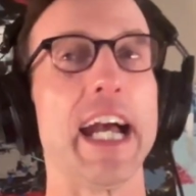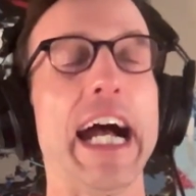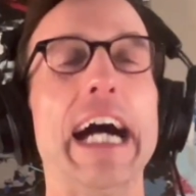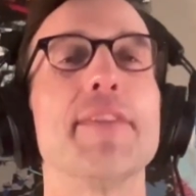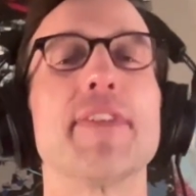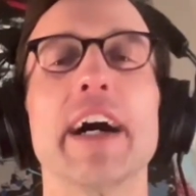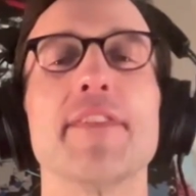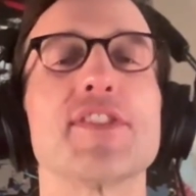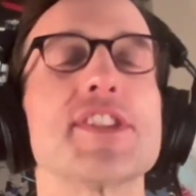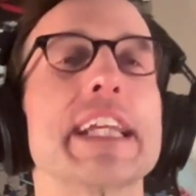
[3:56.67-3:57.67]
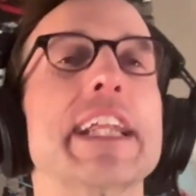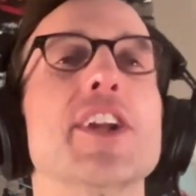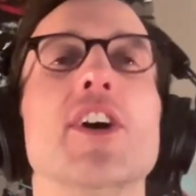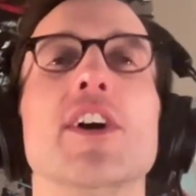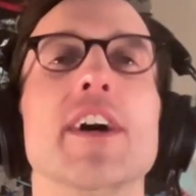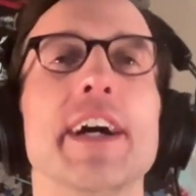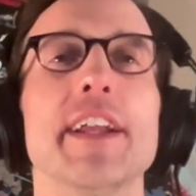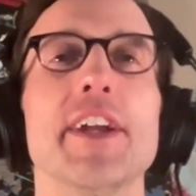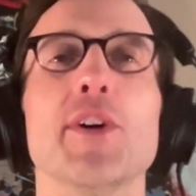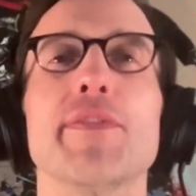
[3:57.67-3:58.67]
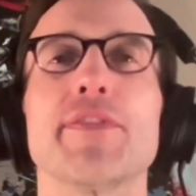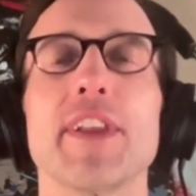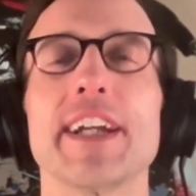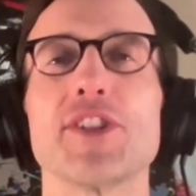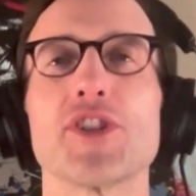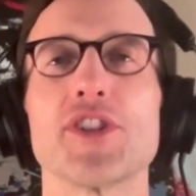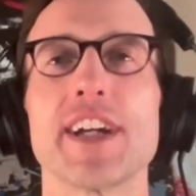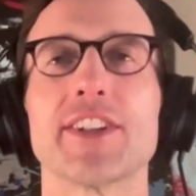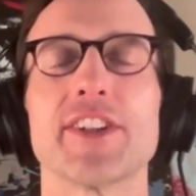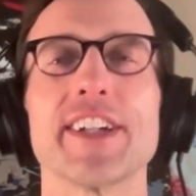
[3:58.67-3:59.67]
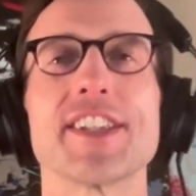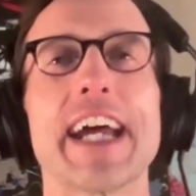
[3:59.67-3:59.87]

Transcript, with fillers: I've I've seen it all. I, I know flight trajectories.